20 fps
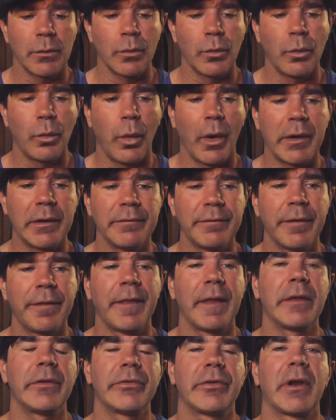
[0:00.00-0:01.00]
one of the
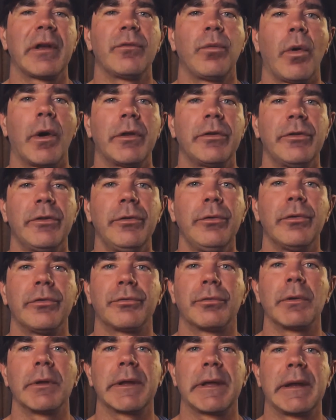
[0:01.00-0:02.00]
things that I've wanted to do
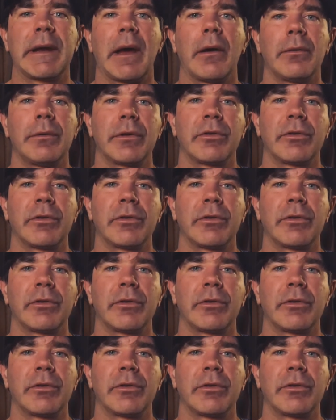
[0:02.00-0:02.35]
is really get out